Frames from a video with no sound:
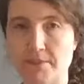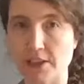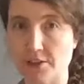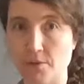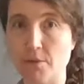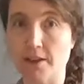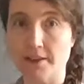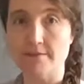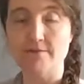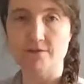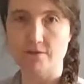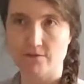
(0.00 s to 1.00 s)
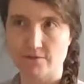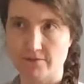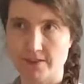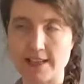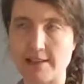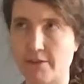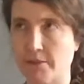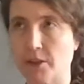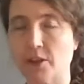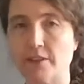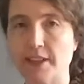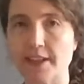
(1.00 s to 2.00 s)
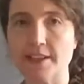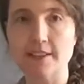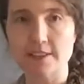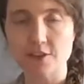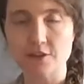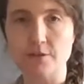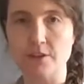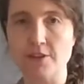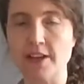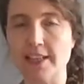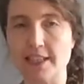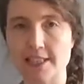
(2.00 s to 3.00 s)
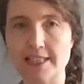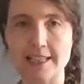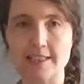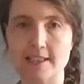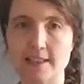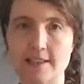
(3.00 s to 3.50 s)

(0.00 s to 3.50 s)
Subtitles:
Delta One, say from Korea to the United States,